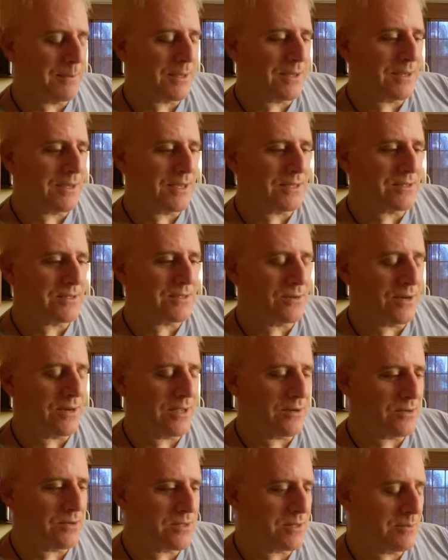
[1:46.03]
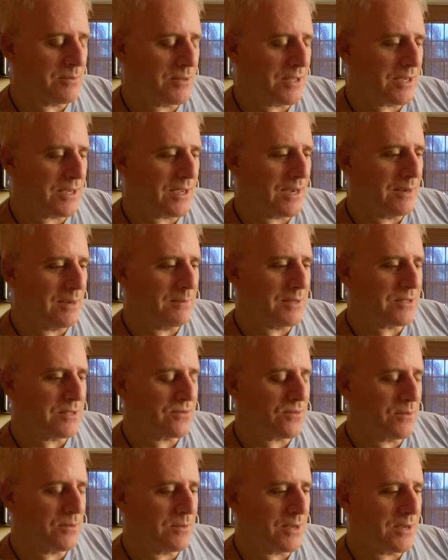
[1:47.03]
yesterday, or some of the comments
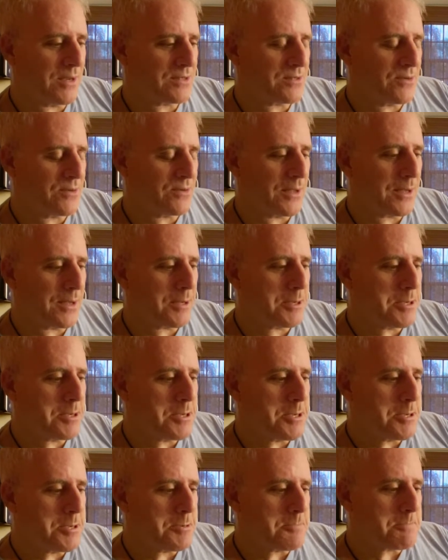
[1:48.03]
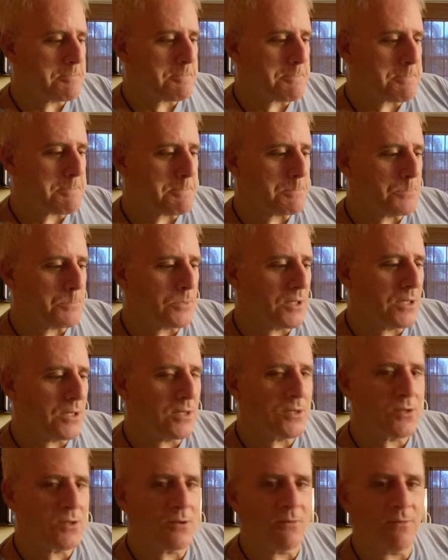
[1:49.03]
from yesterday,
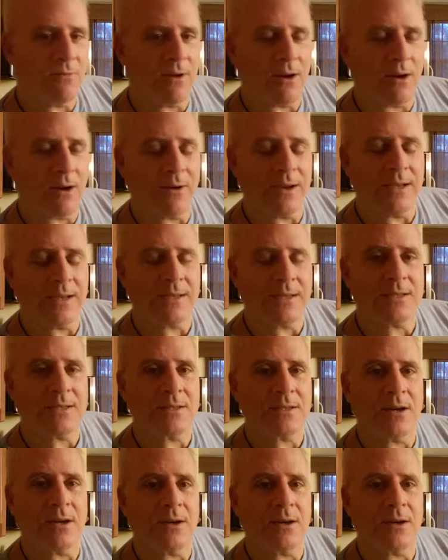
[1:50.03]
insofar as